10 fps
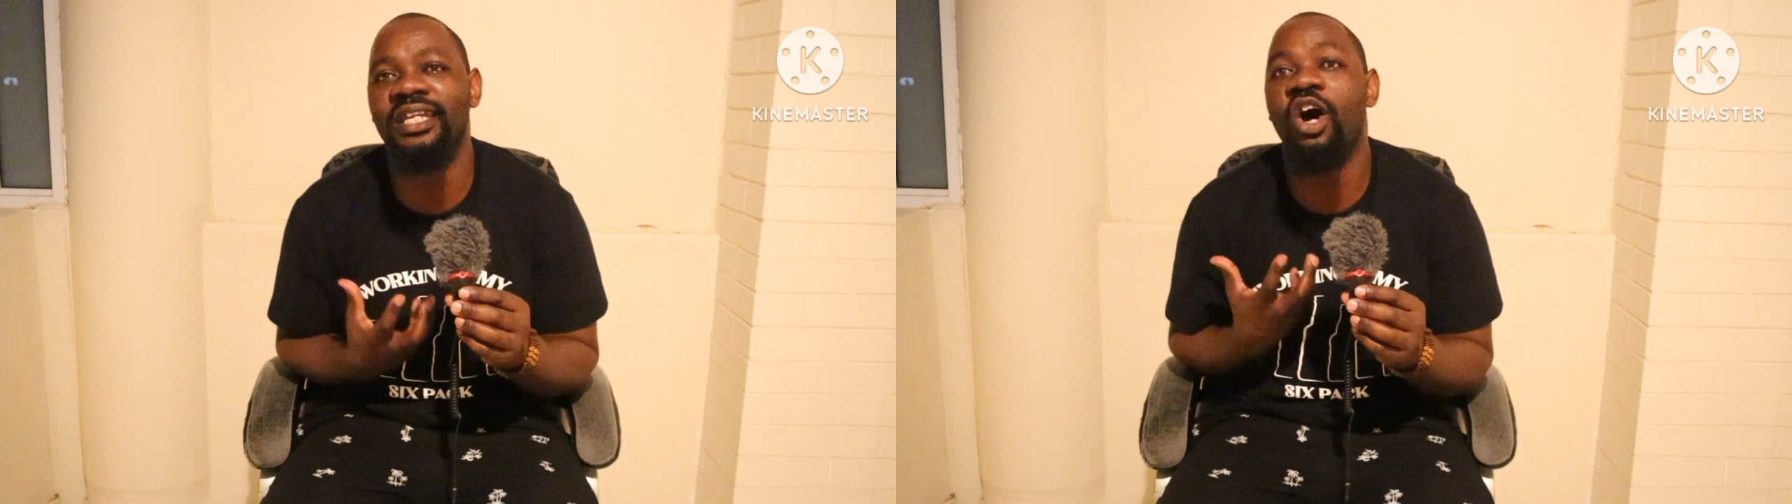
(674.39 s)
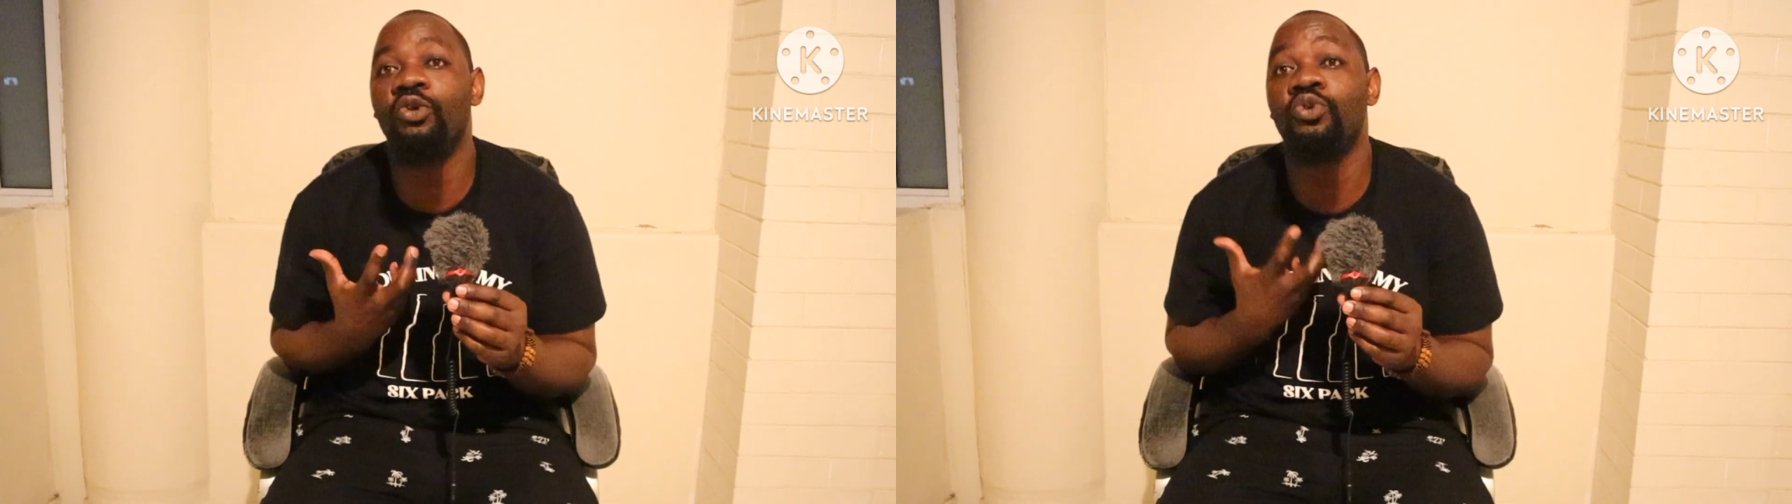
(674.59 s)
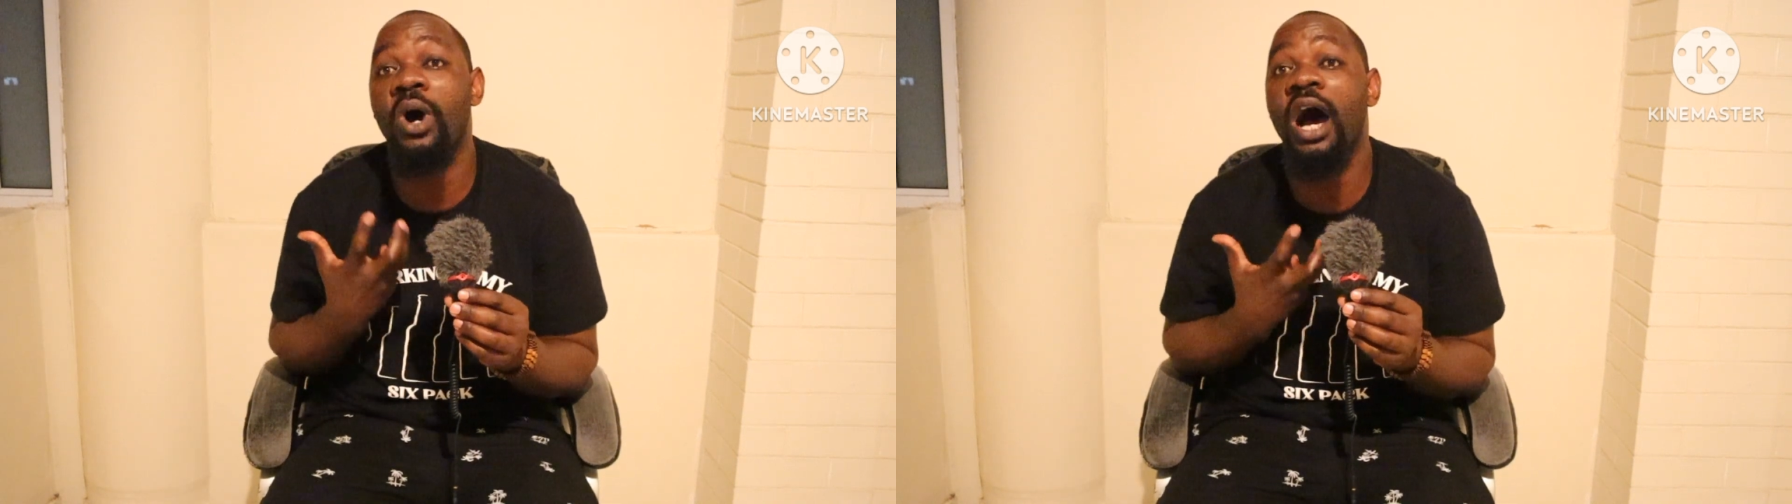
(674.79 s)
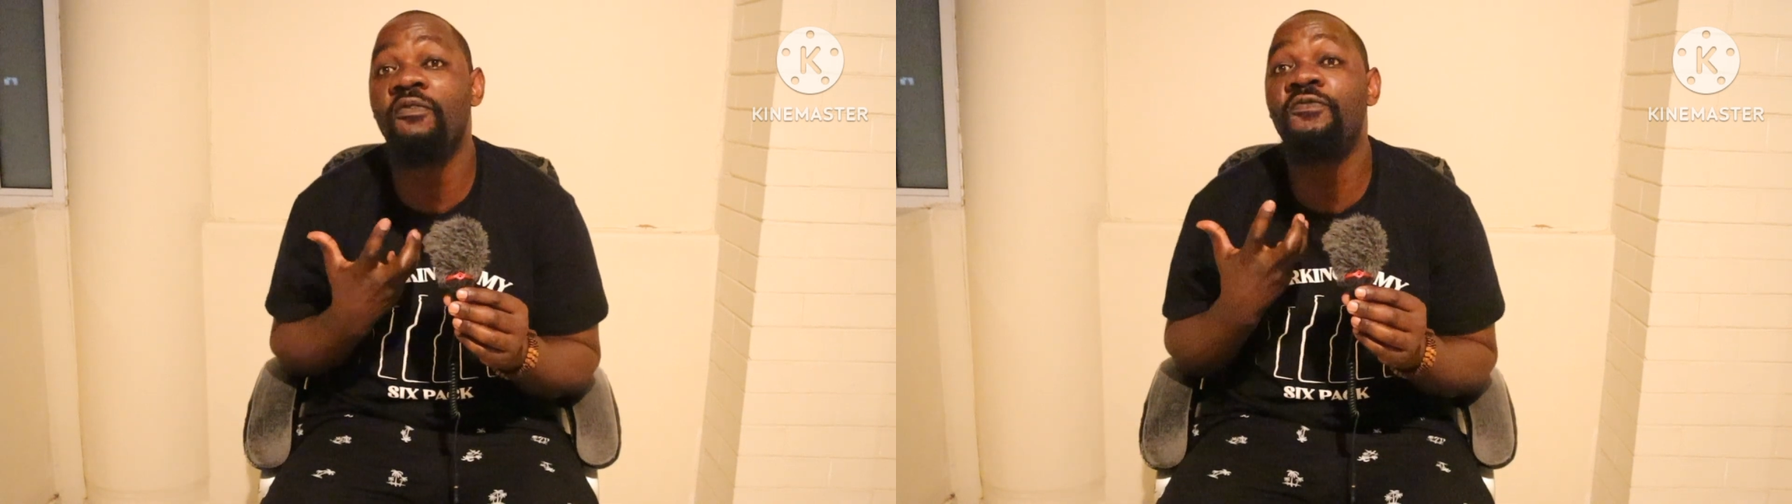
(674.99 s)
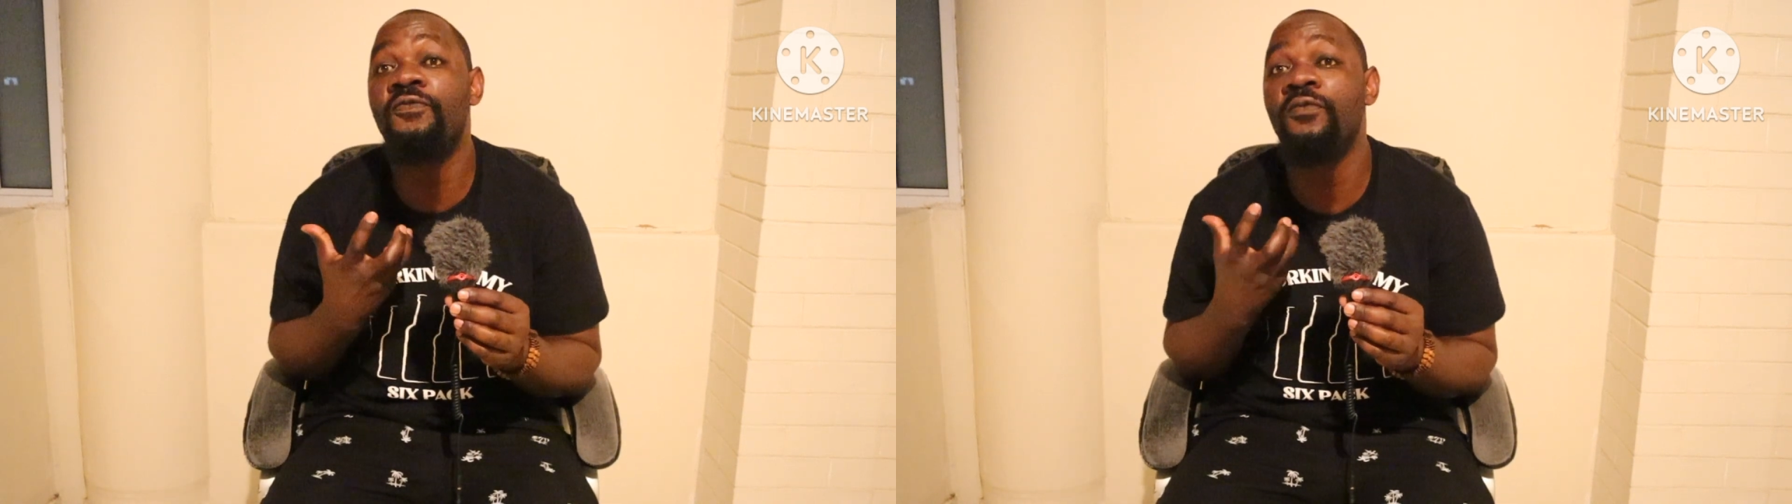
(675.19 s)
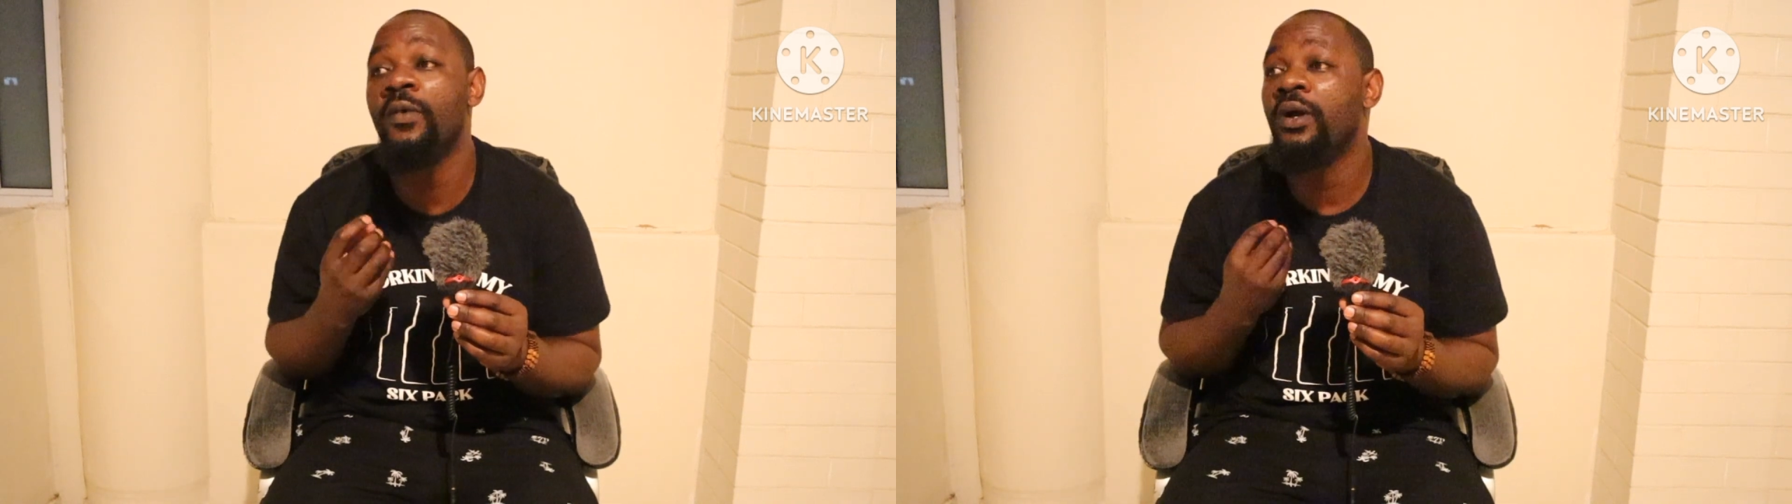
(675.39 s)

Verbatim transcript: now you are f-